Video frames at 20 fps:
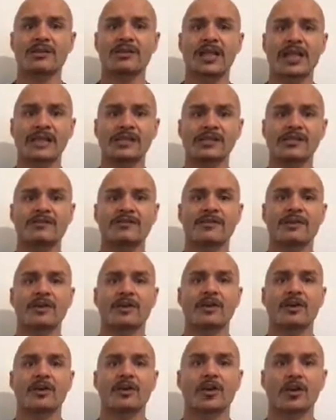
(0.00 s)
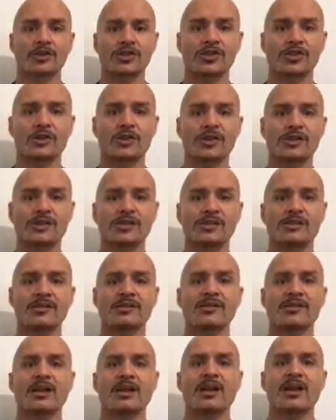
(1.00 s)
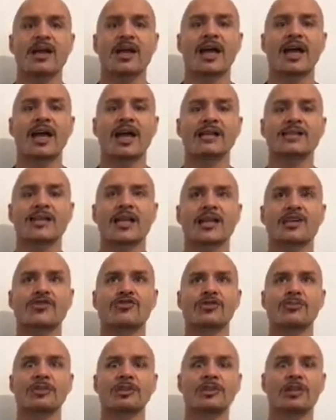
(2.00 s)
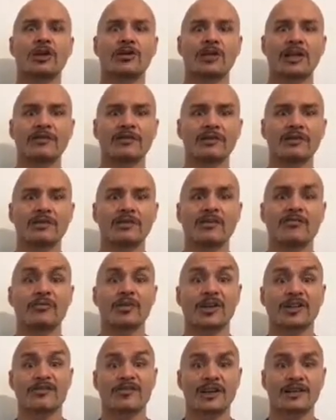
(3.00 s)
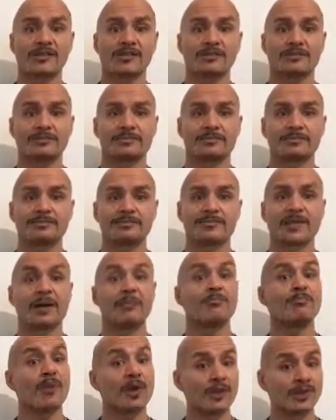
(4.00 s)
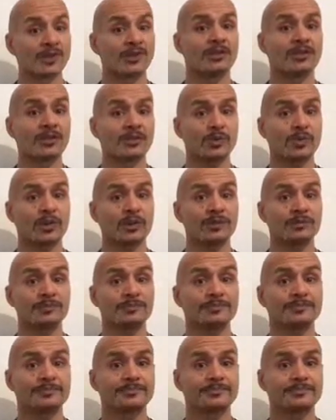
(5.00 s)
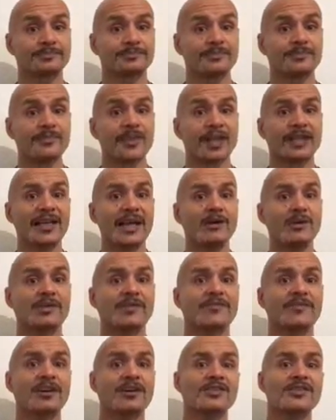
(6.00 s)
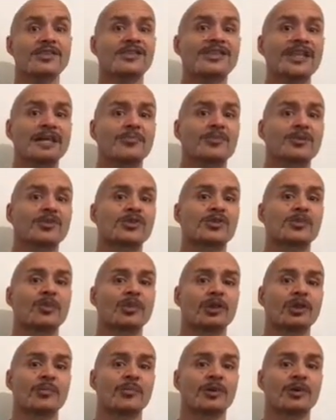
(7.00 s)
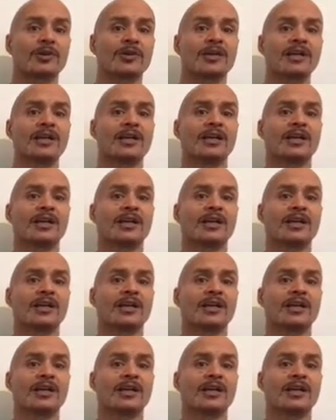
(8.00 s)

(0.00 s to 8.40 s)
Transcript: the negative consequences at extremely low levels of body fat that most others will. Now, as far as the dad bod to warrior bod